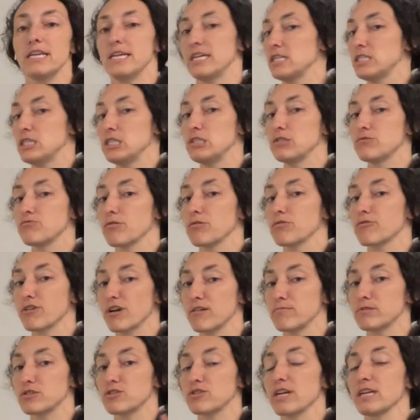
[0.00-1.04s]
issues with
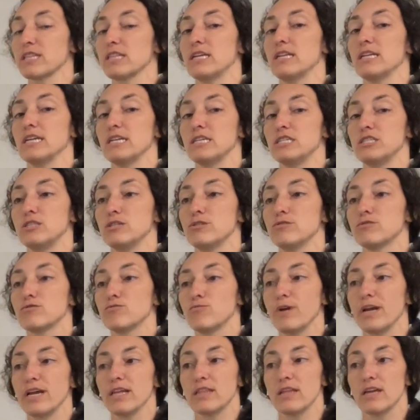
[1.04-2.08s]
grip strength, and issues
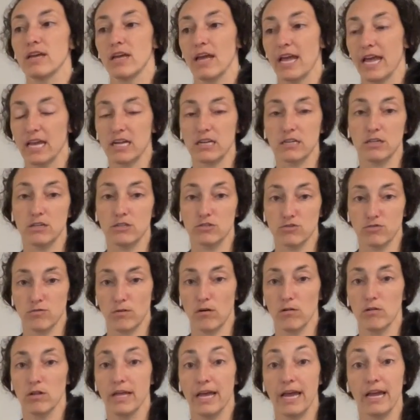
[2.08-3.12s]
with hand
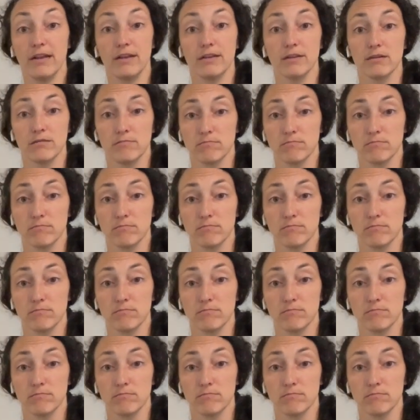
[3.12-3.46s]
control and